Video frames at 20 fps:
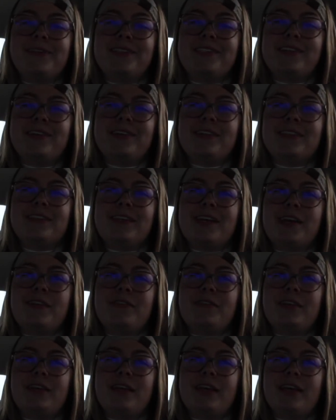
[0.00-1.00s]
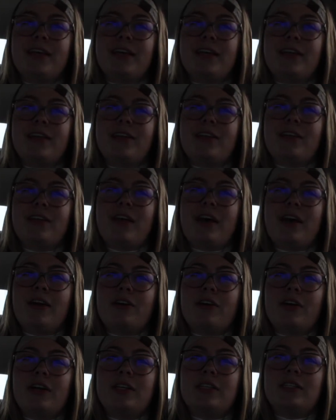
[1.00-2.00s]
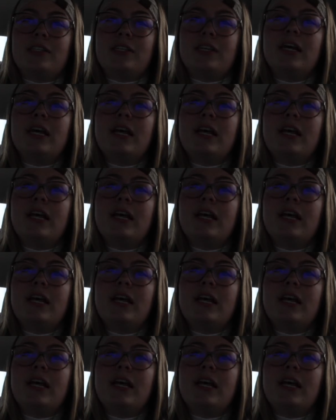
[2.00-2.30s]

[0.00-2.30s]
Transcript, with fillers: So it's not even like they're that crazy.